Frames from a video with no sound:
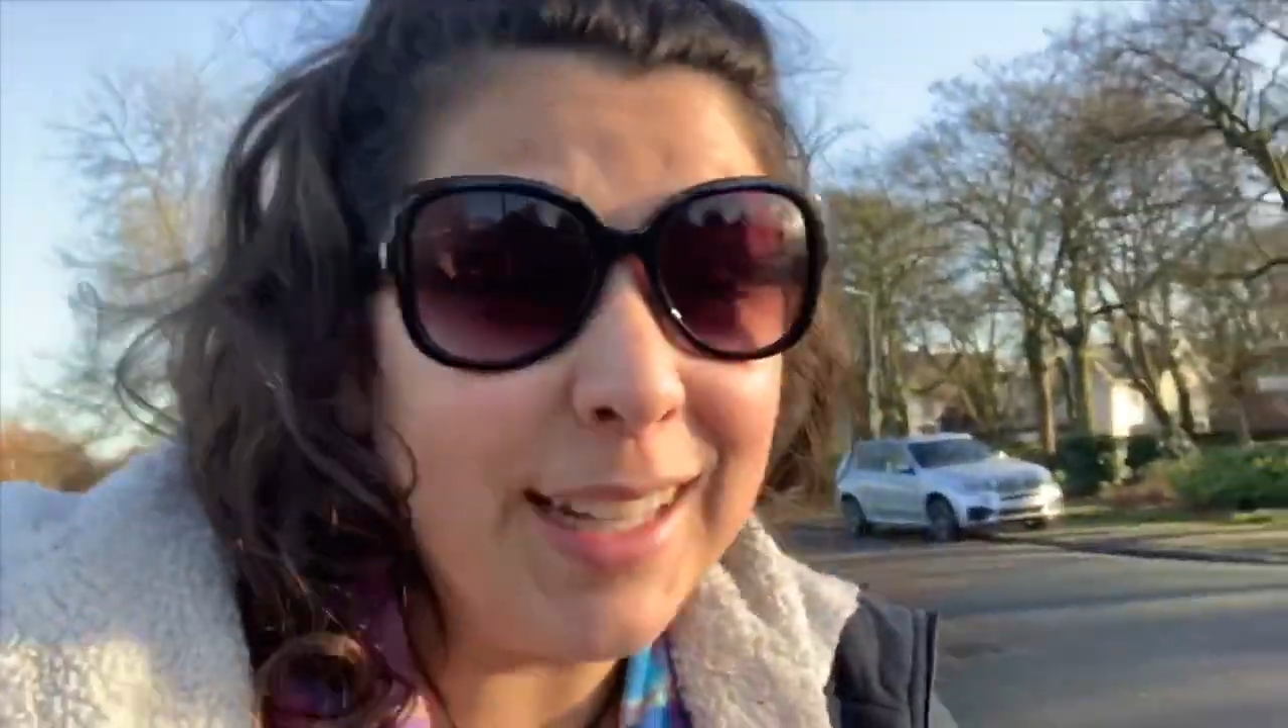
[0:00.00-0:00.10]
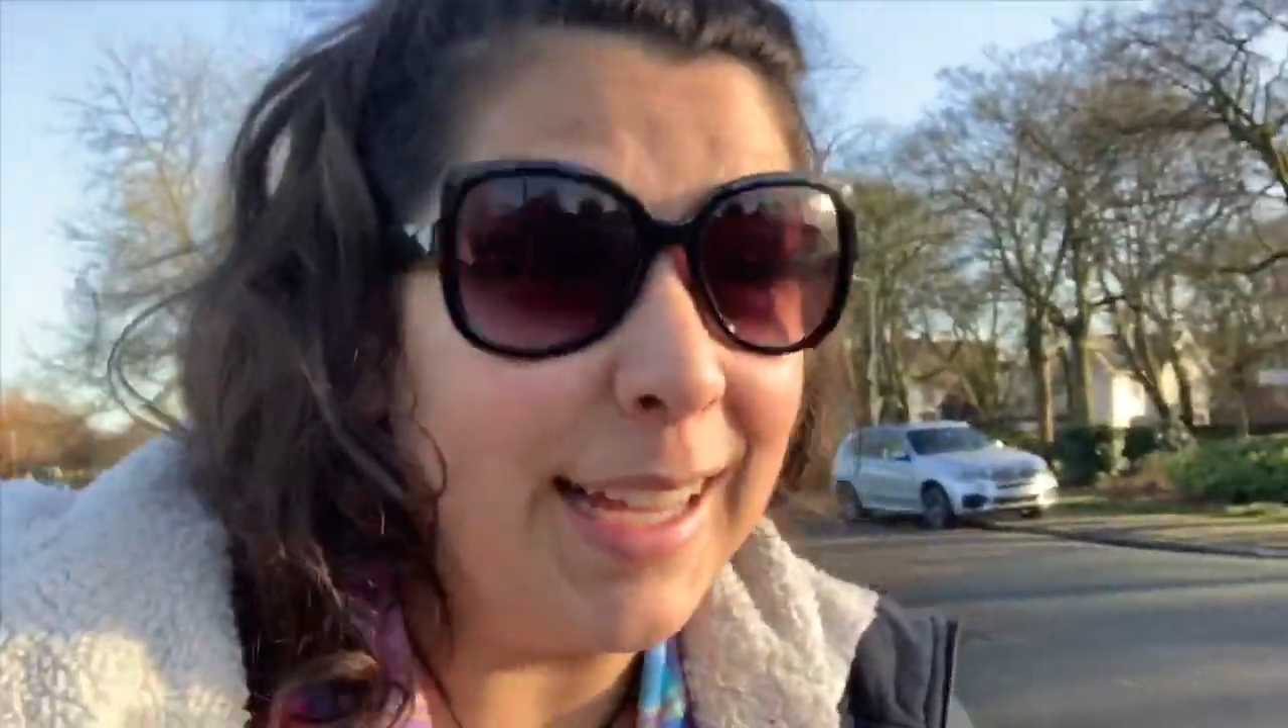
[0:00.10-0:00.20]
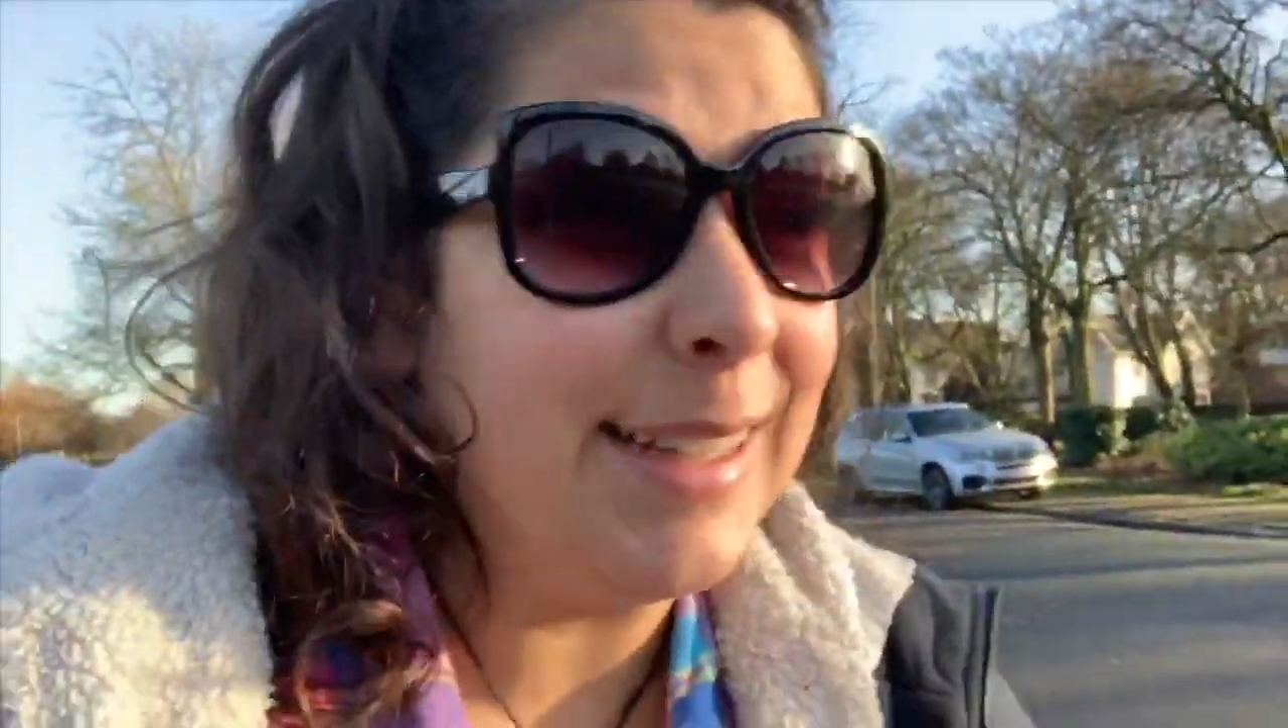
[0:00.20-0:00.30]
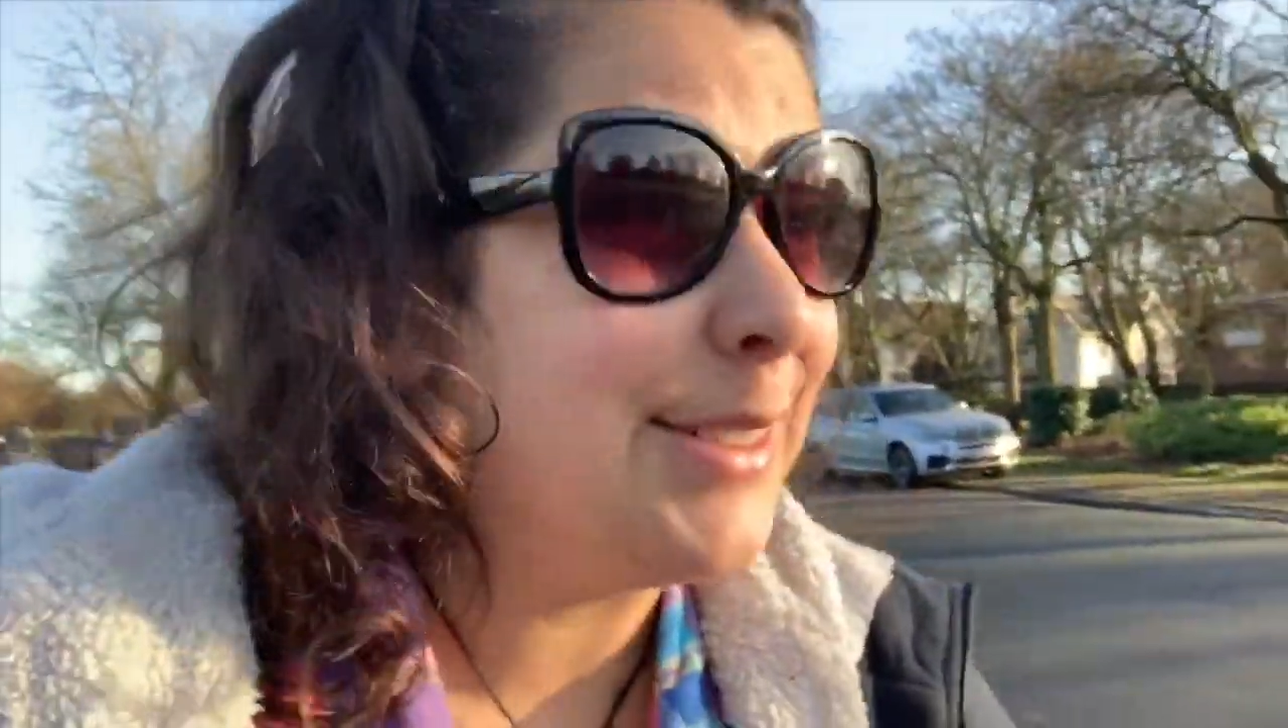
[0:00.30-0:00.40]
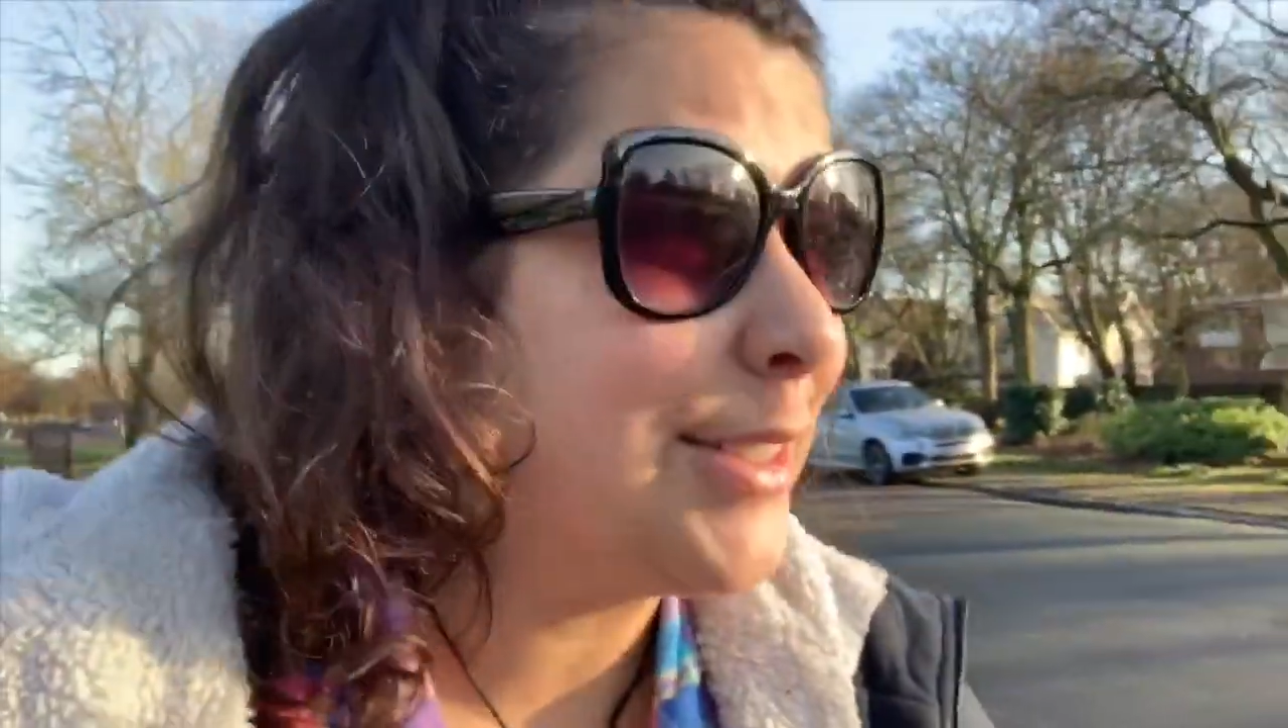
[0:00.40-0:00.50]

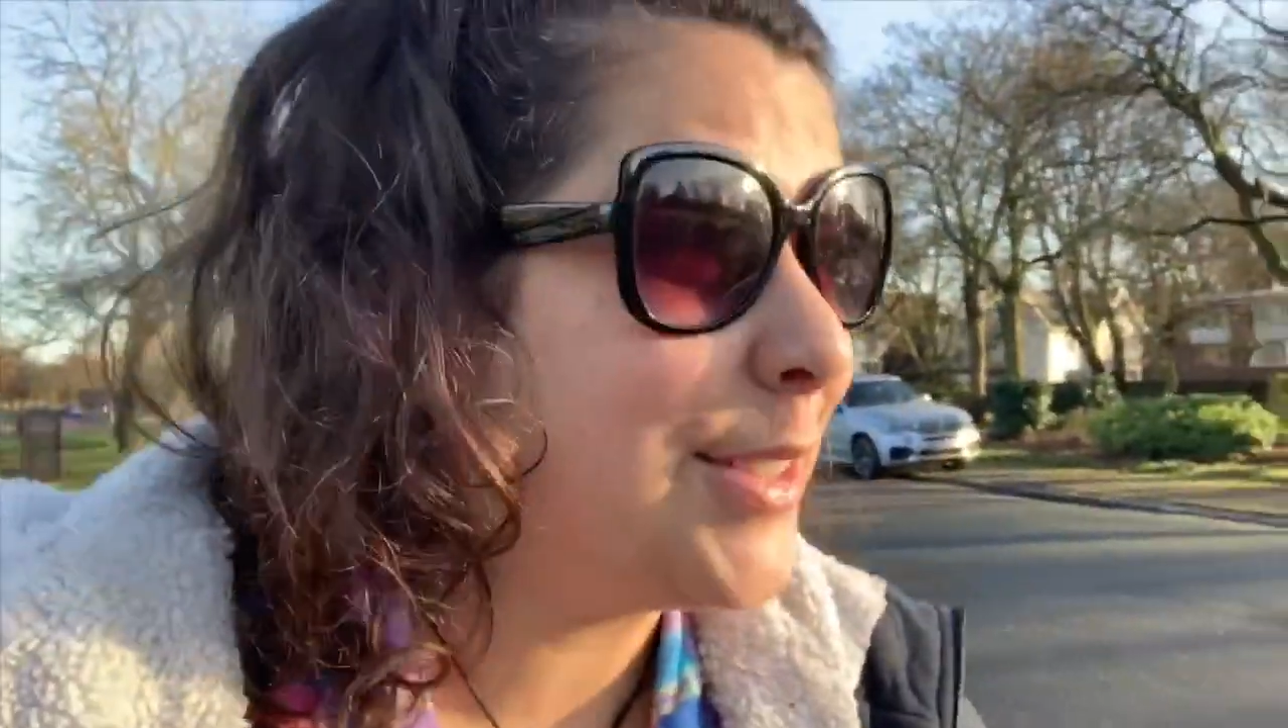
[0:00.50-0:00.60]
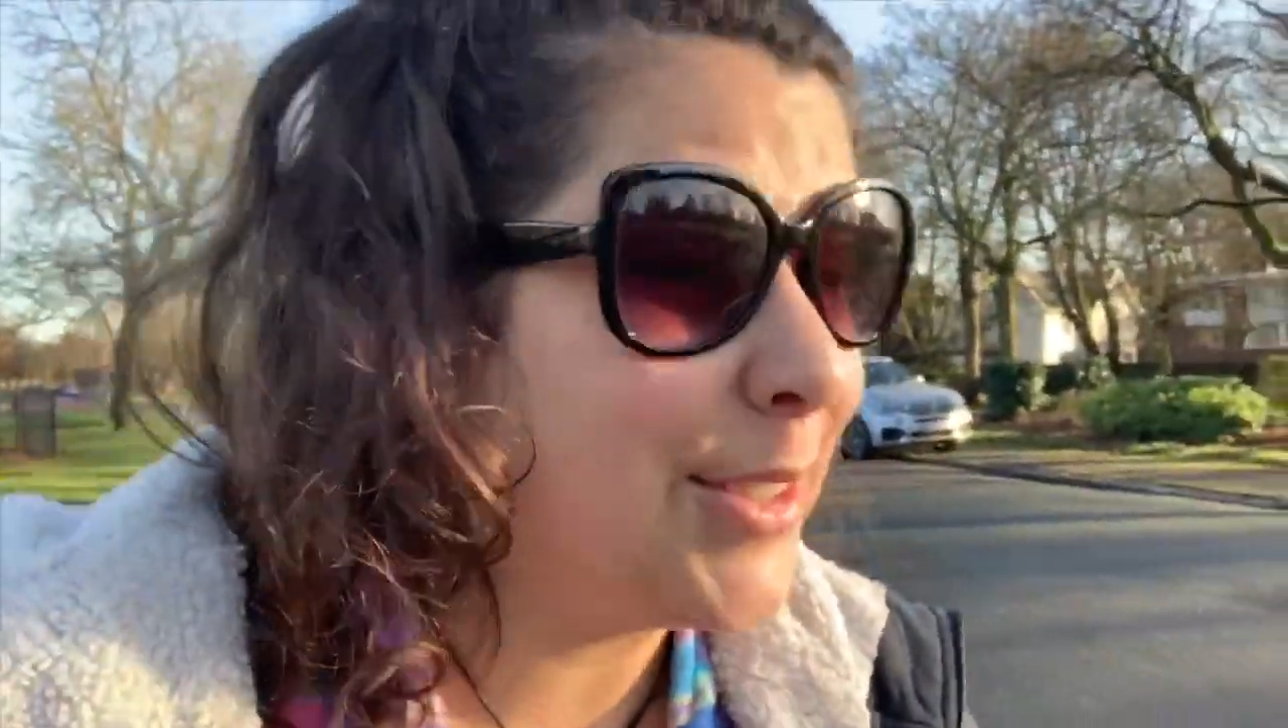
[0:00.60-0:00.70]
dangerous,